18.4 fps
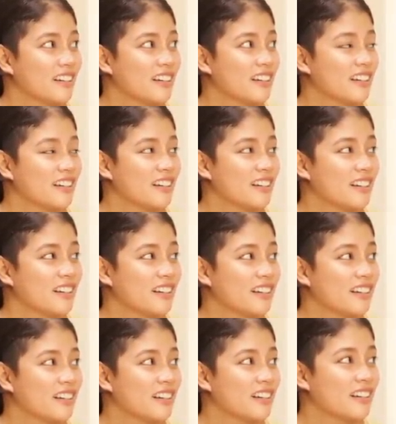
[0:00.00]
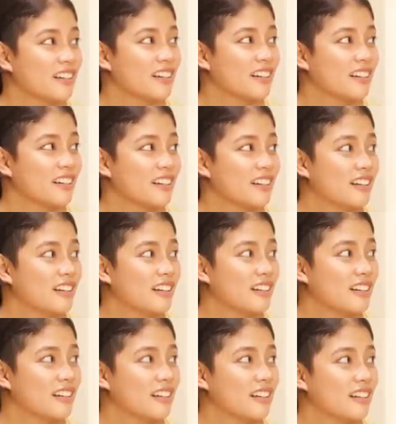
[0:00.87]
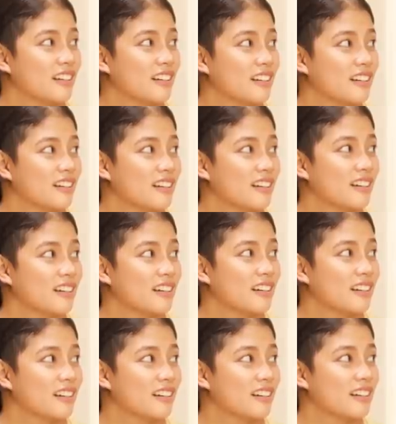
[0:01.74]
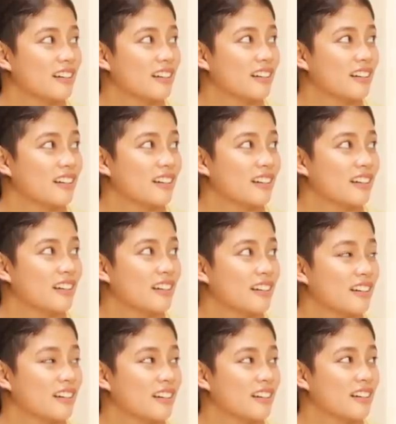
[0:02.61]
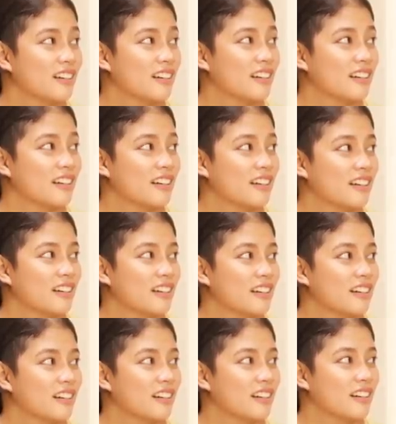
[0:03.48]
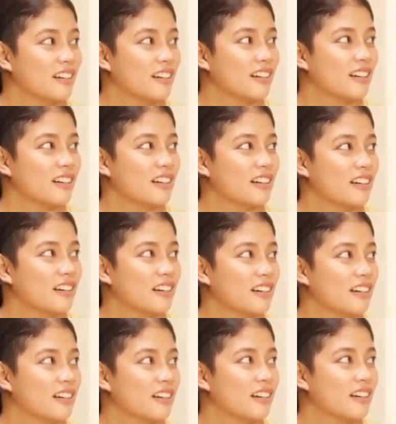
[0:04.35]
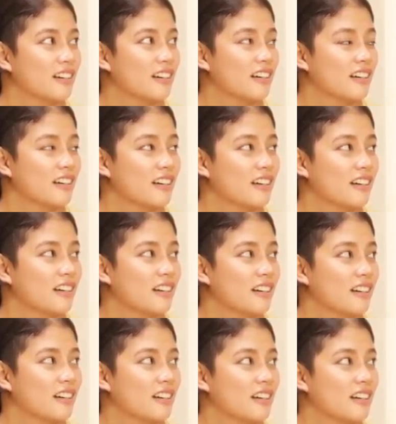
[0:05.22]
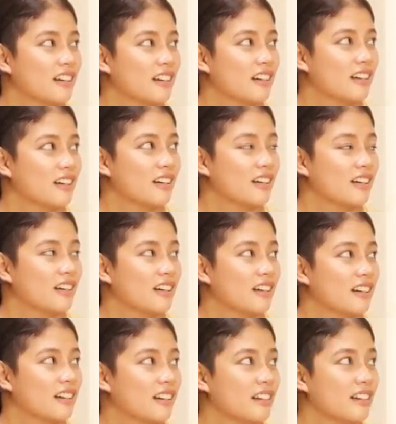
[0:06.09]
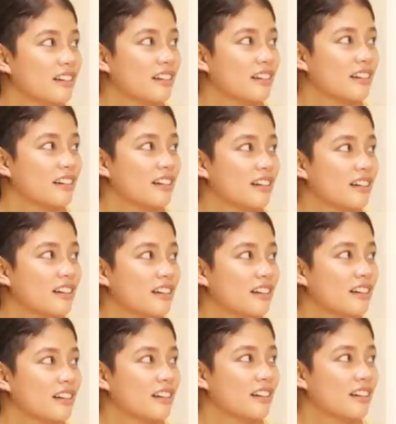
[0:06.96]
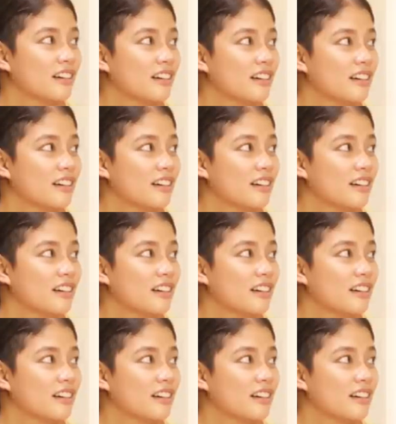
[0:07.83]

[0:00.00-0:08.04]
[no speech]